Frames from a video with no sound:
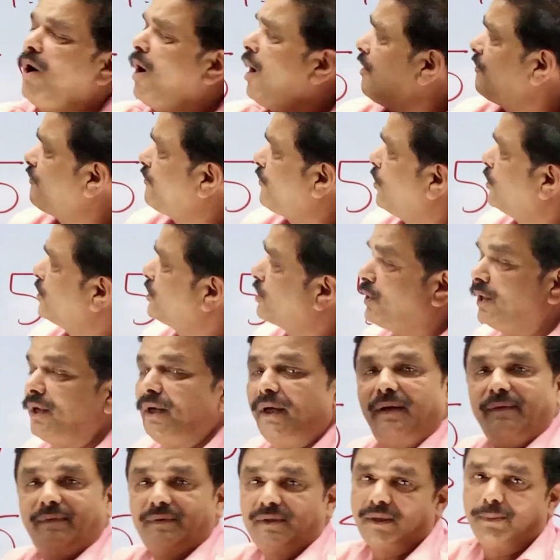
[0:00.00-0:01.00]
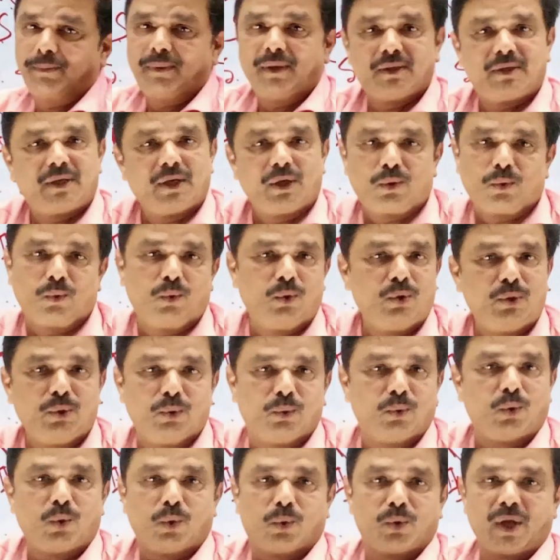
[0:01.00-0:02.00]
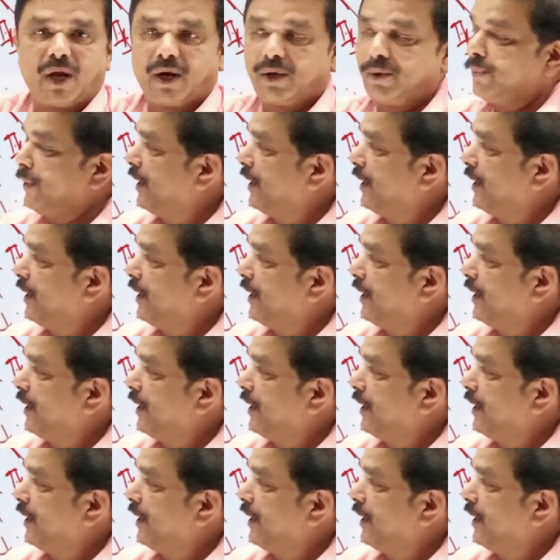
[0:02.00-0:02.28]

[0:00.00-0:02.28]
Of course, 3 divisibility rule, you know that